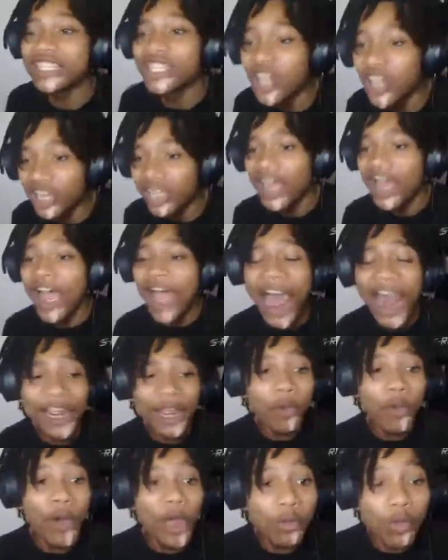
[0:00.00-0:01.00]
took. I
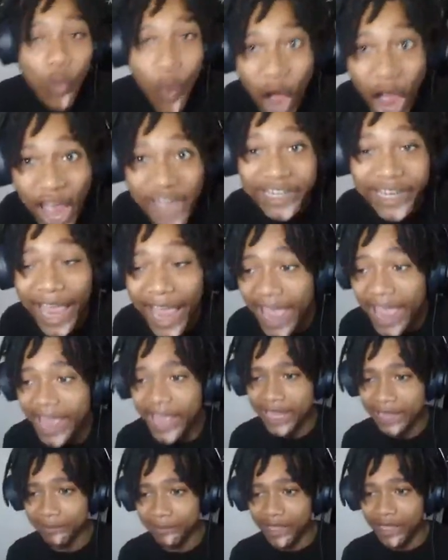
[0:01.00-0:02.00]
didn't win one
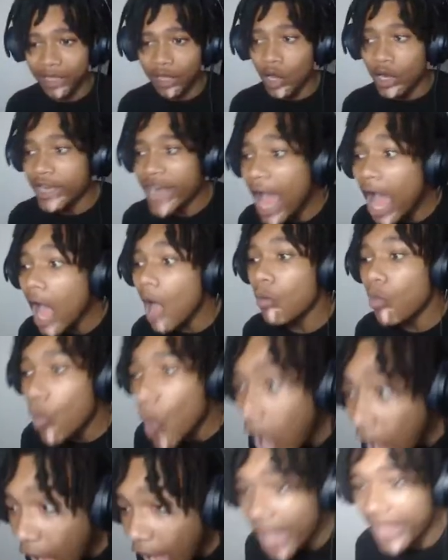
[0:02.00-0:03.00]
game. Not
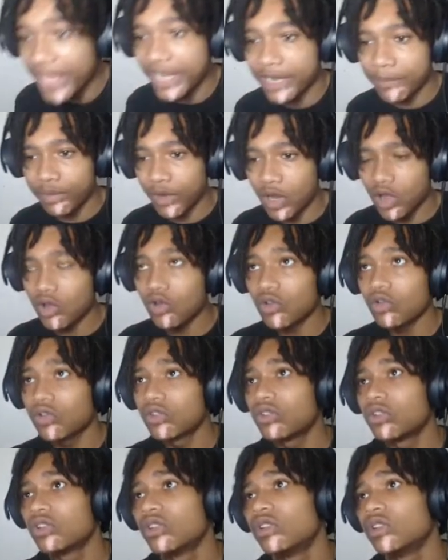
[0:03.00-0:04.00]
one, bro.
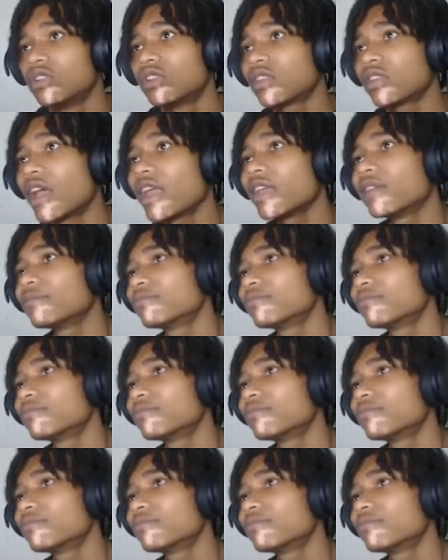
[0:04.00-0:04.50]
Like,